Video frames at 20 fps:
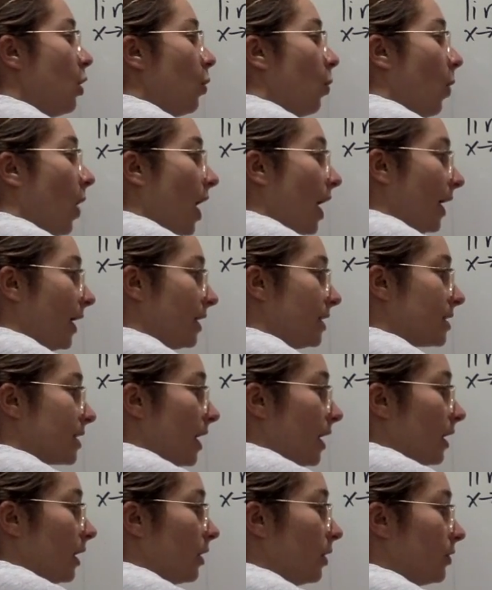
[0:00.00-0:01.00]
y is
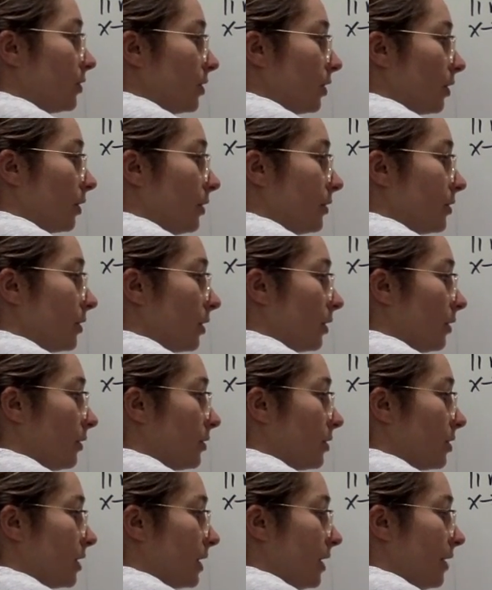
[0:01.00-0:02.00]
getting closer and closer and
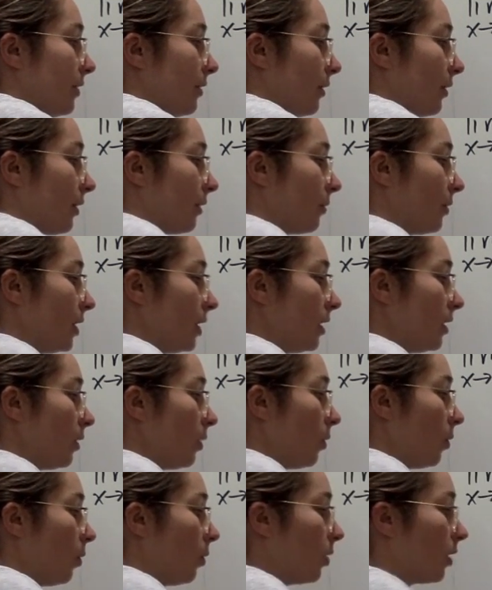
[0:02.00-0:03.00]
closer to either 3
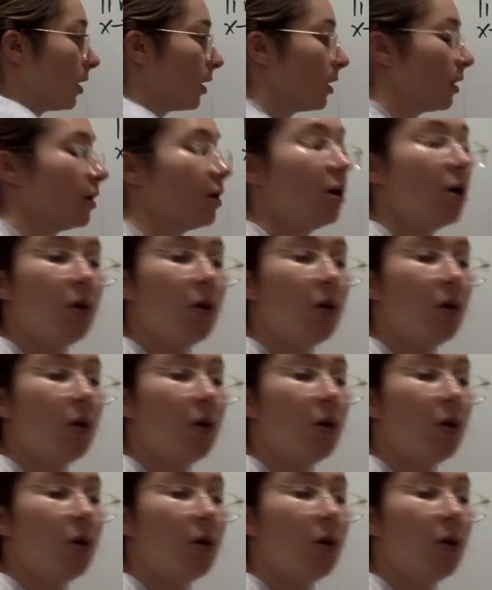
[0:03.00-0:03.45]
or